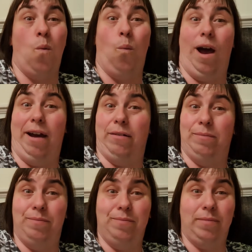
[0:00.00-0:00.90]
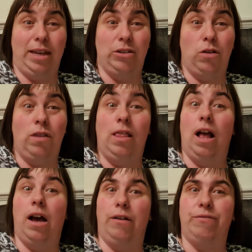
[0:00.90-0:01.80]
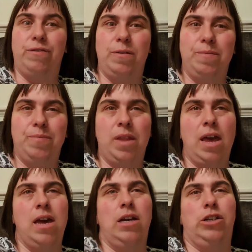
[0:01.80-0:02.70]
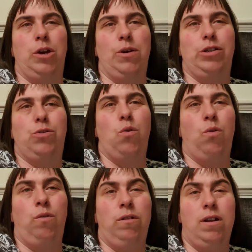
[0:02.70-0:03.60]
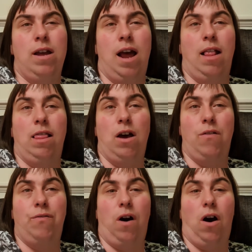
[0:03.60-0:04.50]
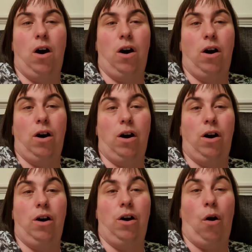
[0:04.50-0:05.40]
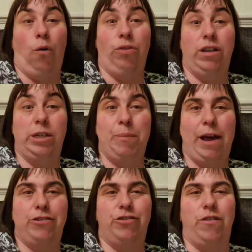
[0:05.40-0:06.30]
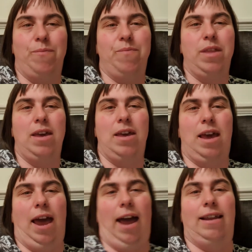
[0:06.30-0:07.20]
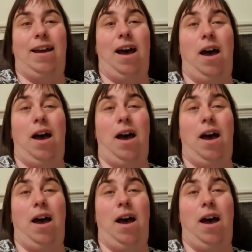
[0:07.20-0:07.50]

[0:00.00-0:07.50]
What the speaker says: wow, it's on love. So it's called Love on the Spectrum. And